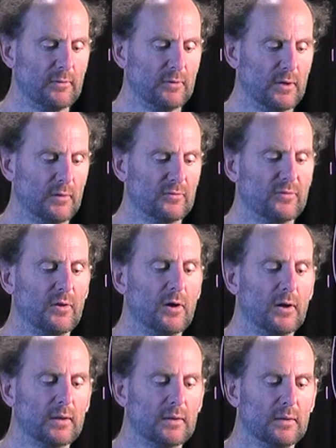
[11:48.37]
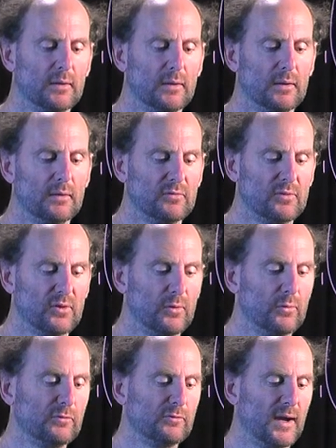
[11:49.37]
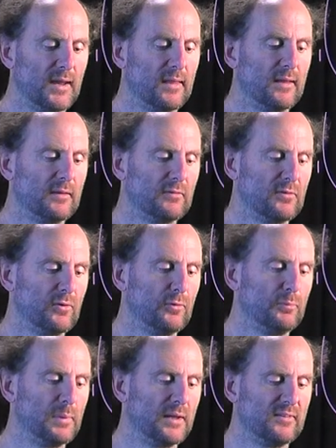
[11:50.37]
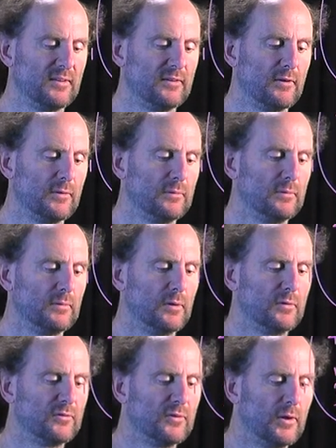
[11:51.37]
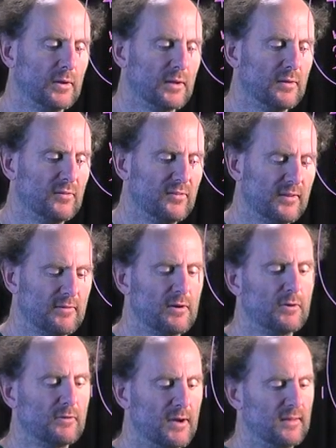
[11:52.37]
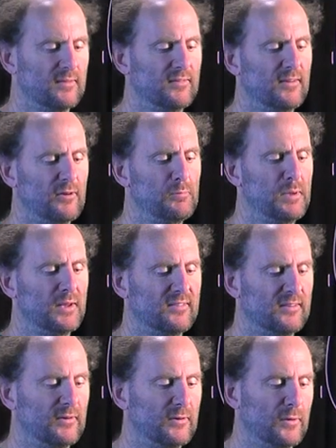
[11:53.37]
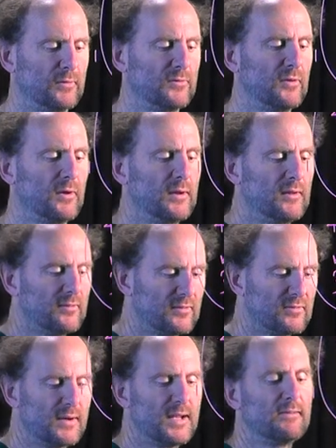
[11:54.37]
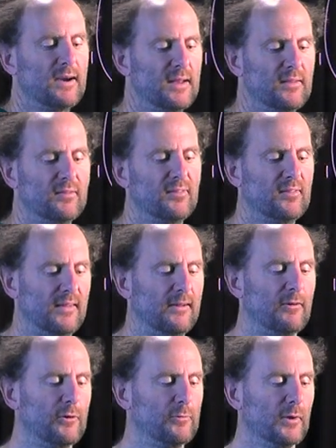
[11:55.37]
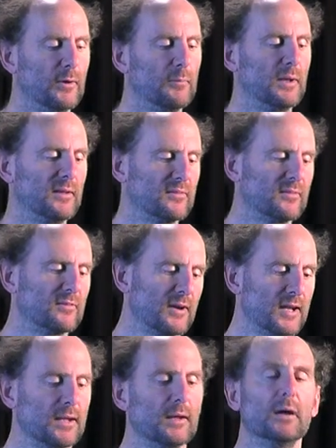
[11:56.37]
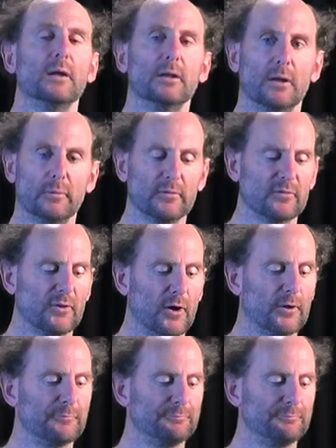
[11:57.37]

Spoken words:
No, it's not. 2 greater than 2 plus 0? No, it's not. Is 0 greater than 0 plus 0? No, it's not. Is 3 greater than 0 plus 3? No, it's not.